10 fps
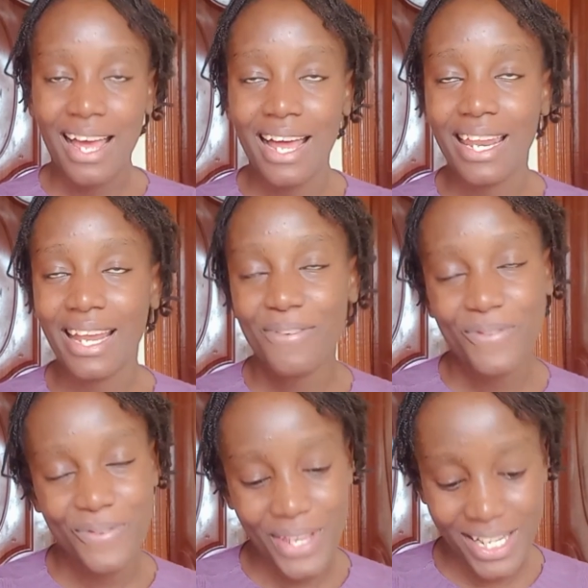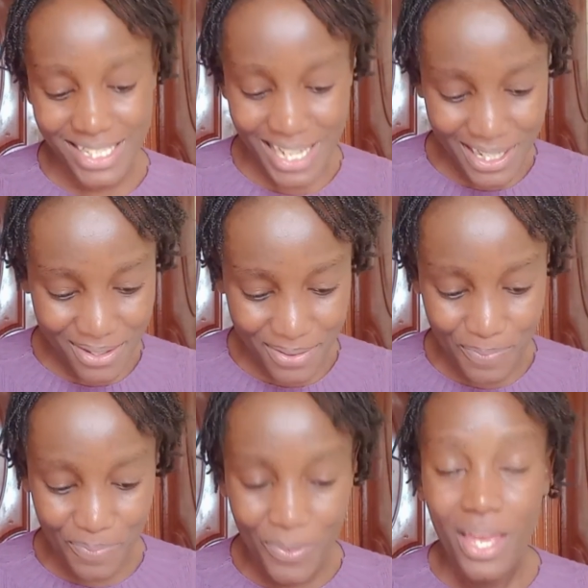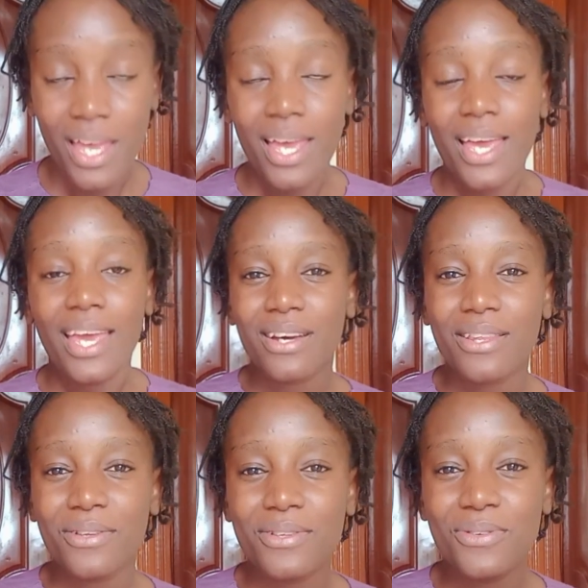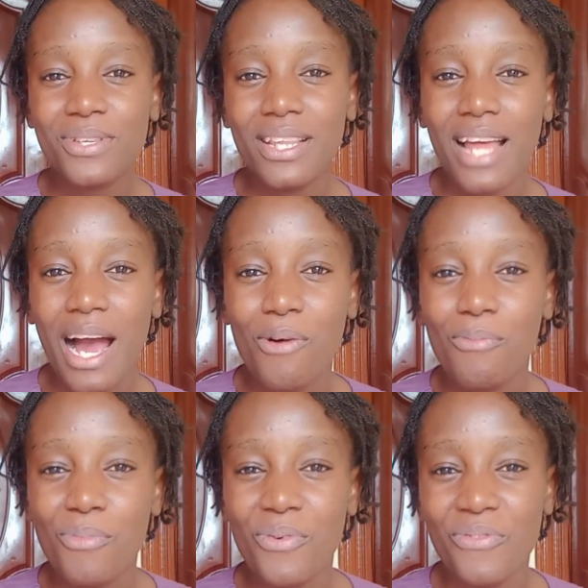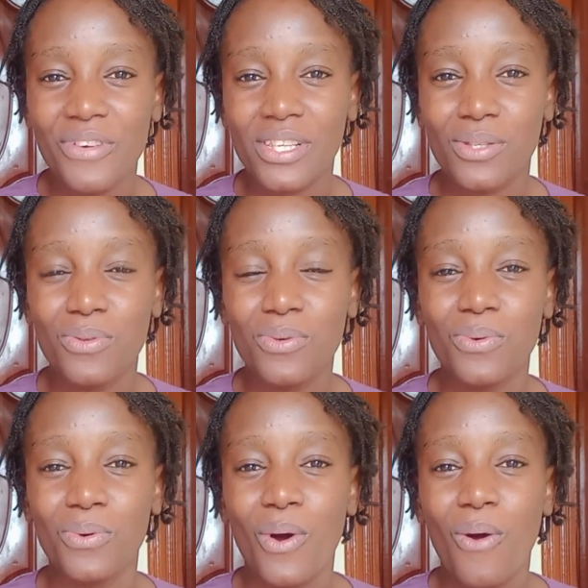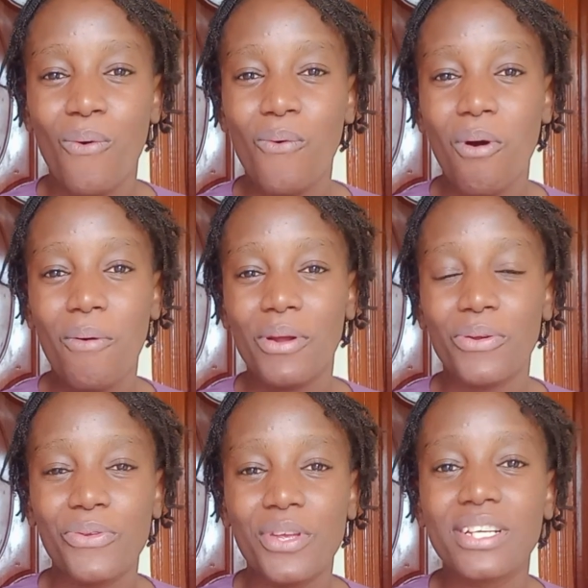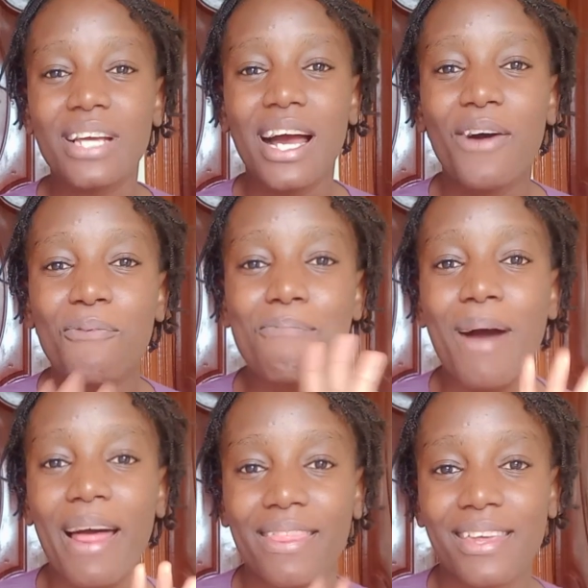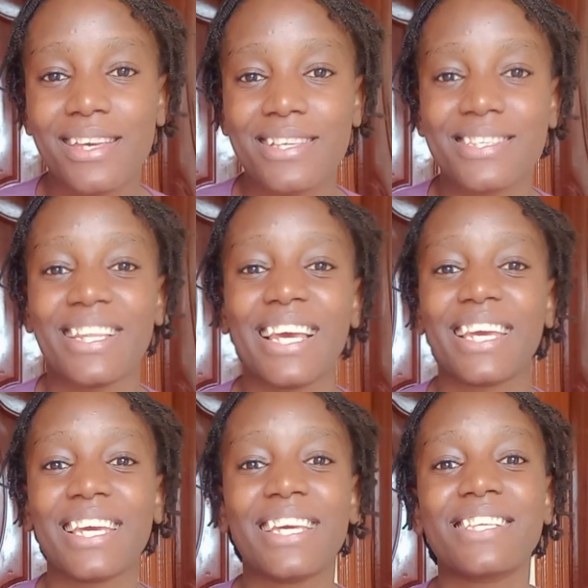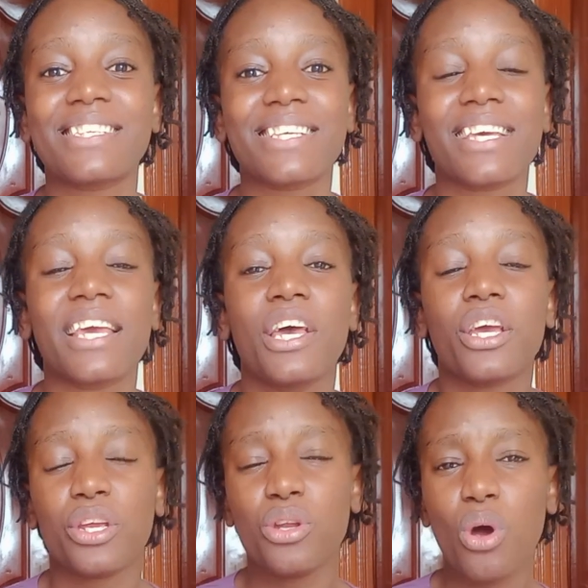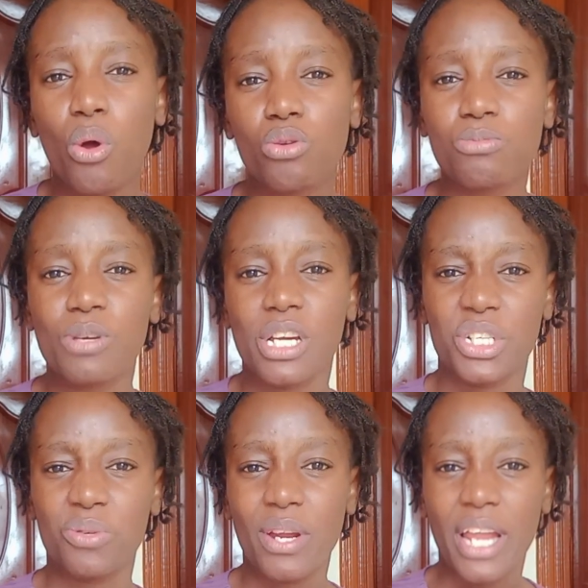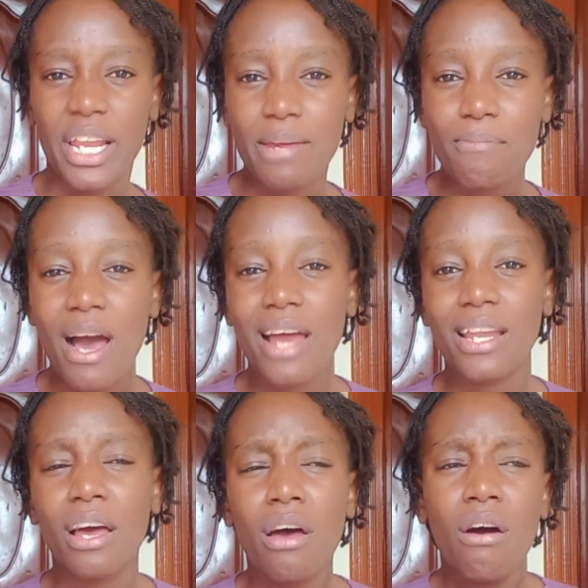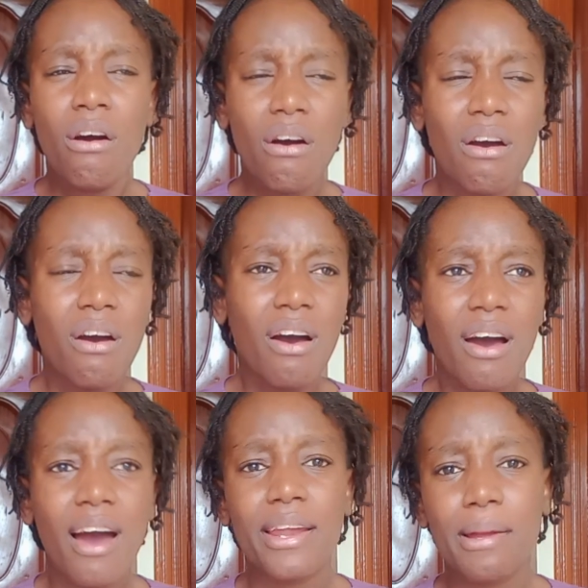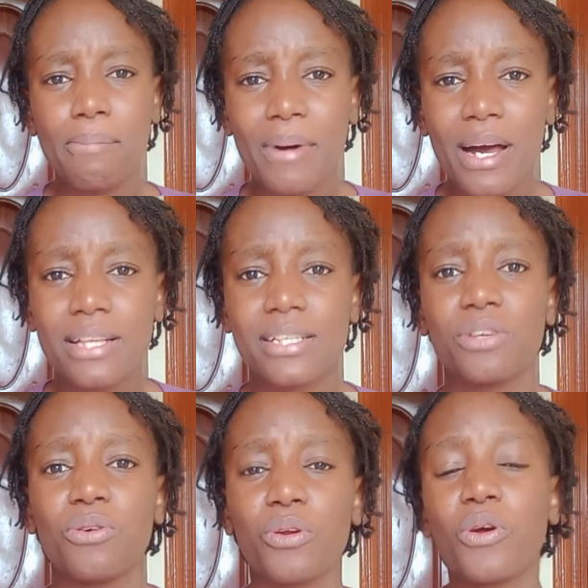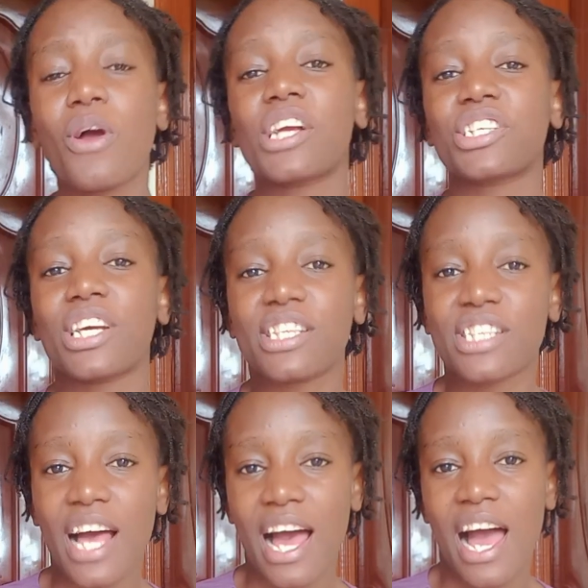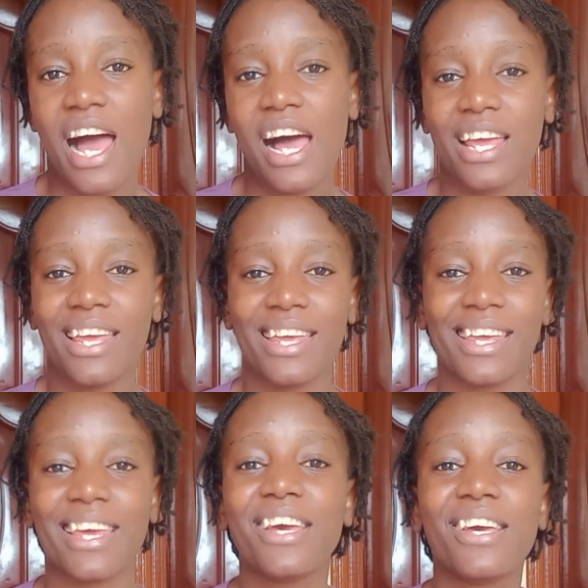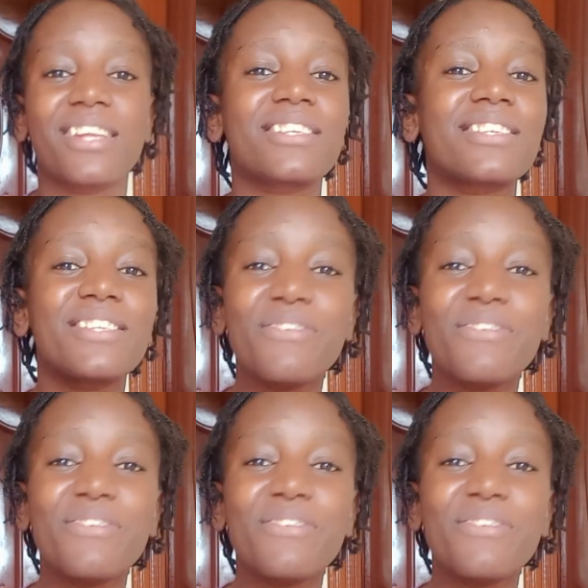Alafu ya tatu, you see how movies do huwa wanaonyesha how birth is like easy kidogo tu mtu atashikwa na labor ana pants kidogo kidogo ashaza. It's